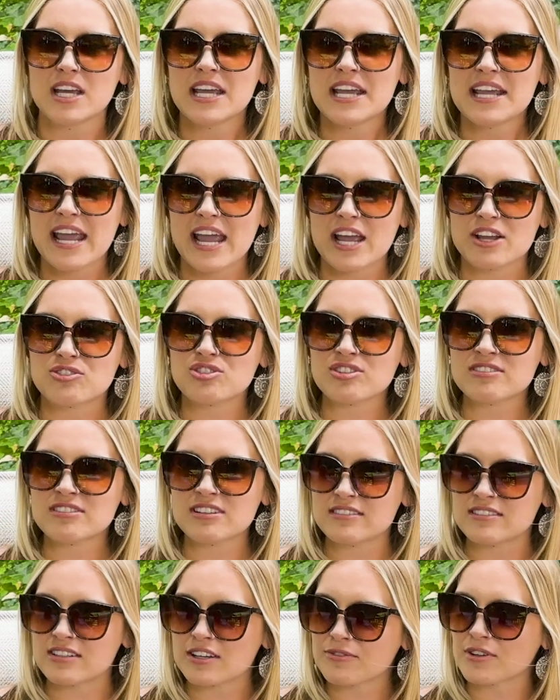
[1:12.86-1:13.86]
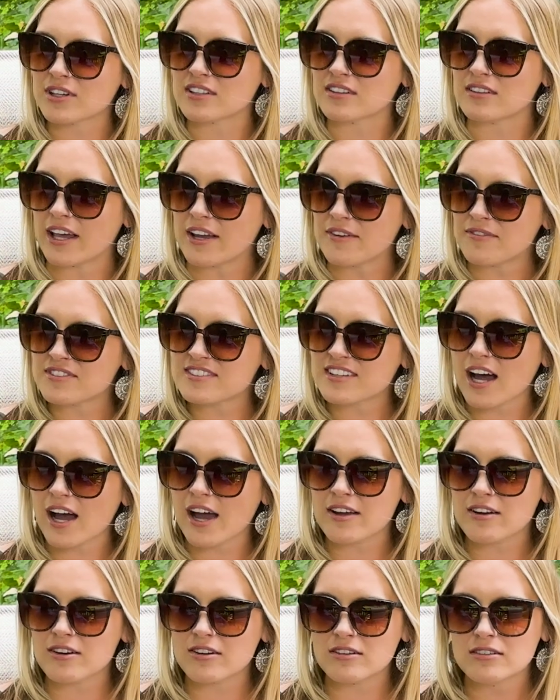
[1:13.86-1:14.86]
it's just a different
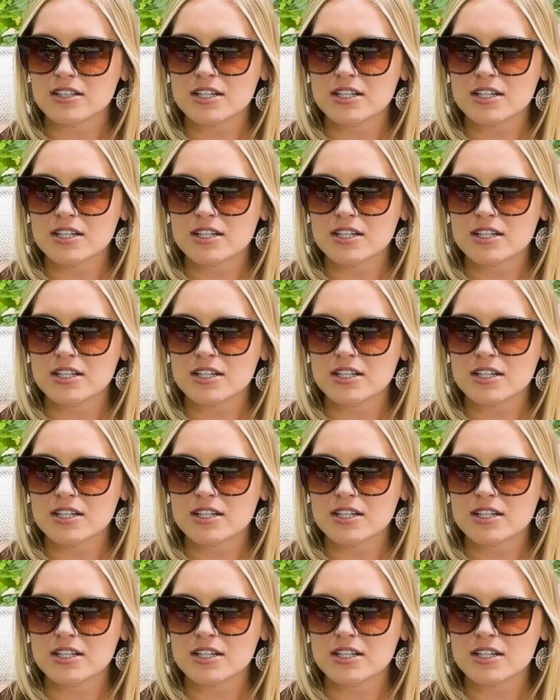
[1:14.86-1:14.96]
lifestyle.